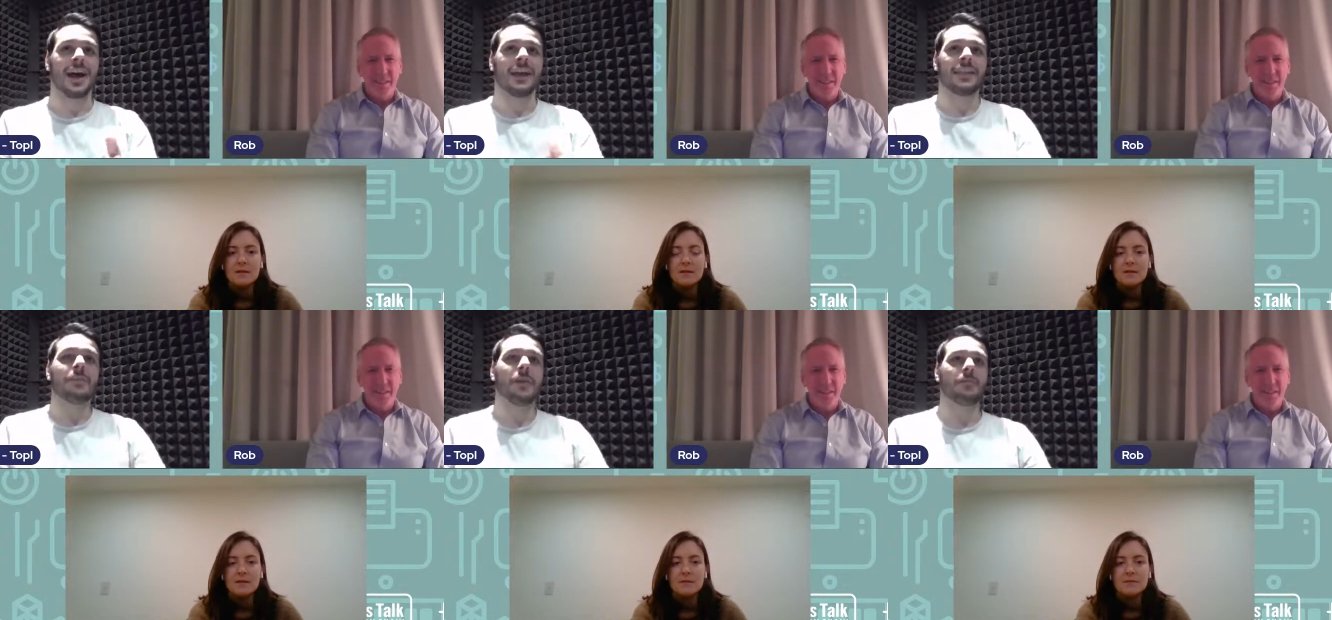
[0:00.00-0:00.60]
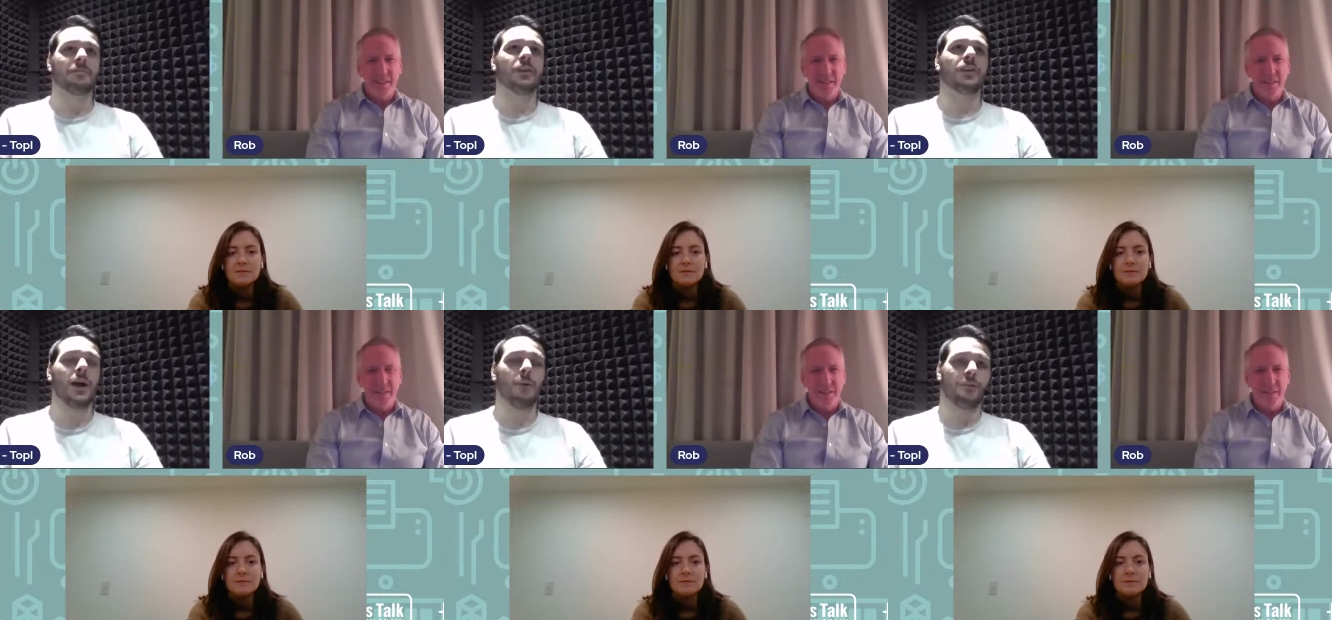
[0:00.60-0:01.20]
Speaker 1: I think it might be
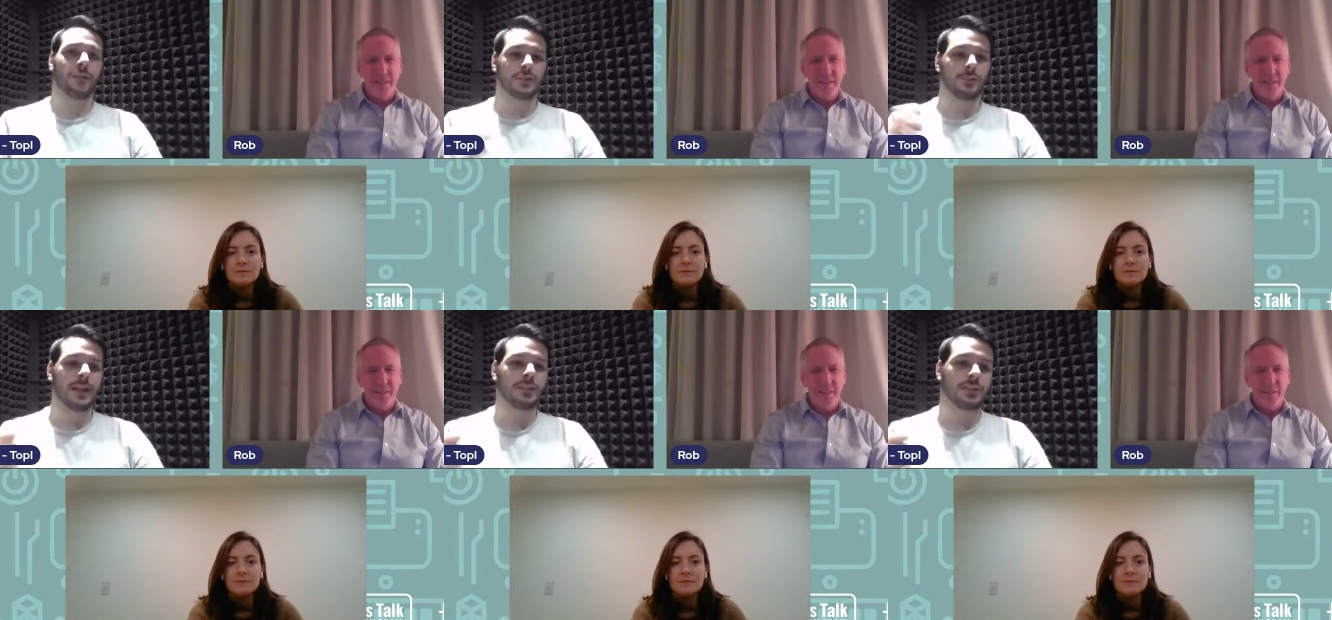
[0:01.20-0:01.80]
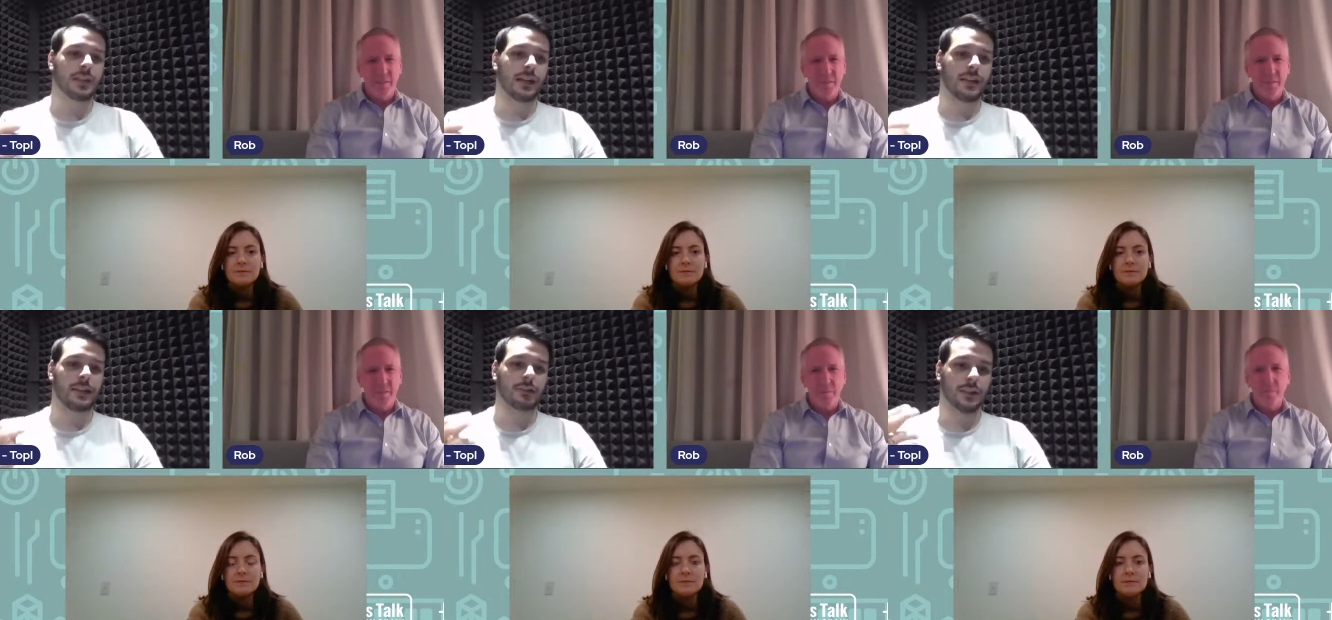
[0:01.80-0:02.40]
really helpful because you mentioned kind
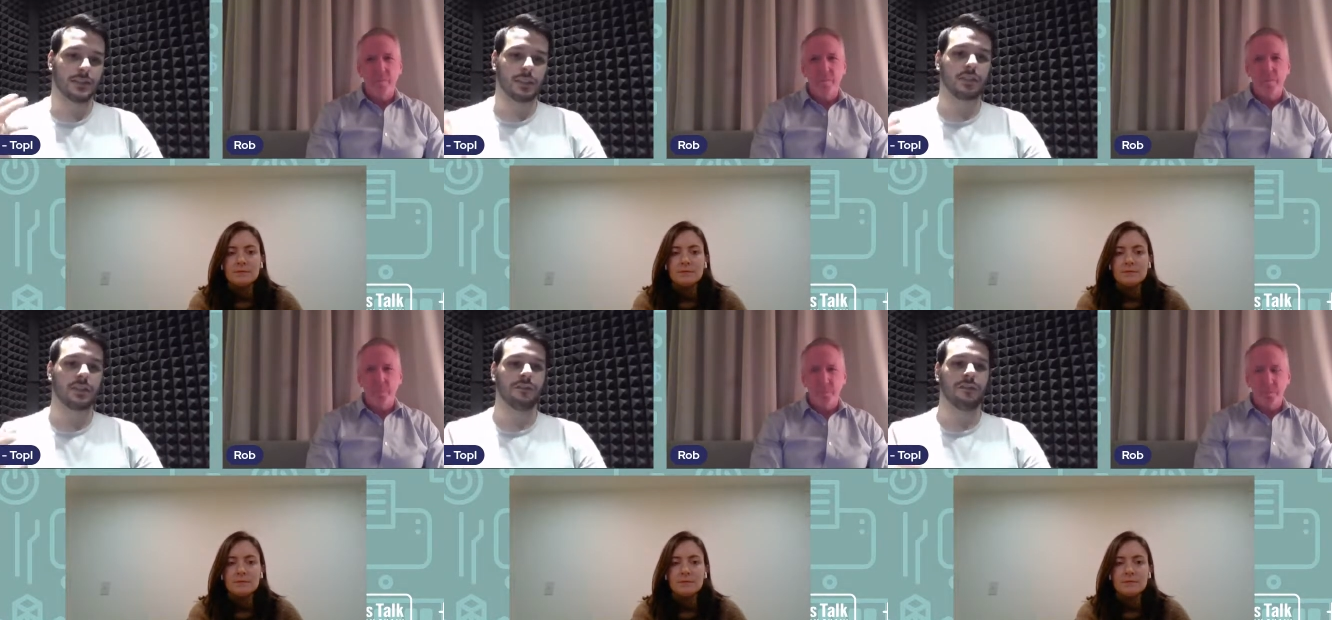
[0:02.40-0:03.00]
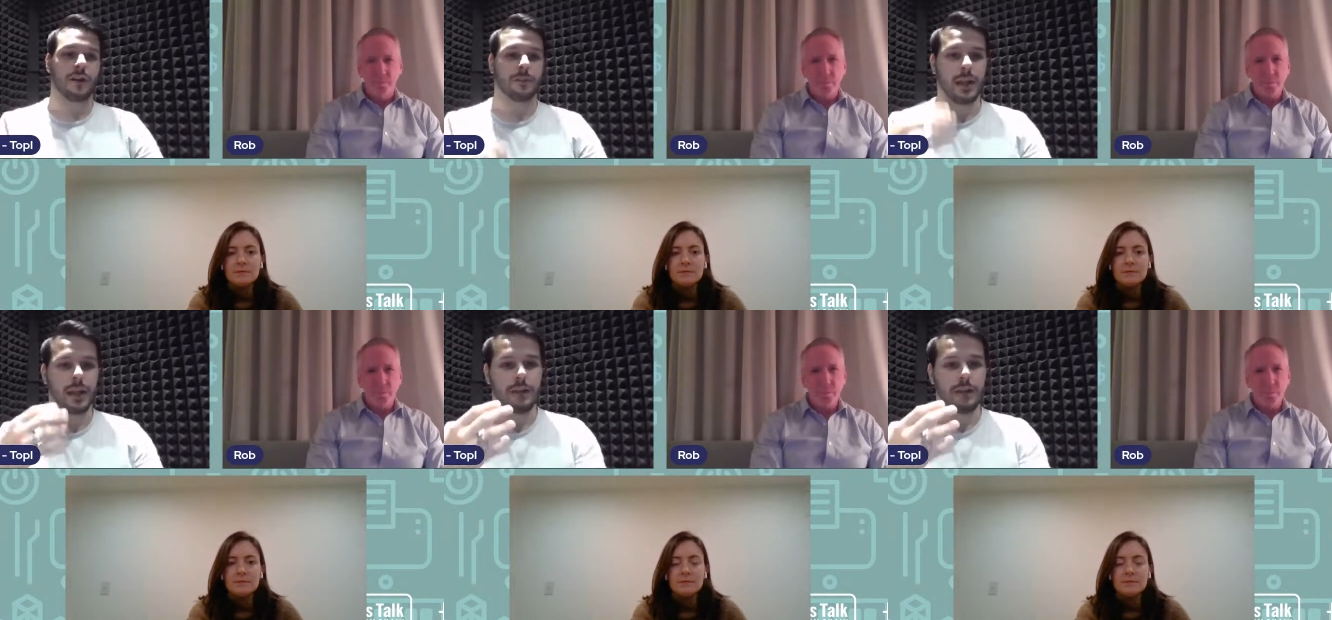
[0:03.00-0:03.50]
of that transition from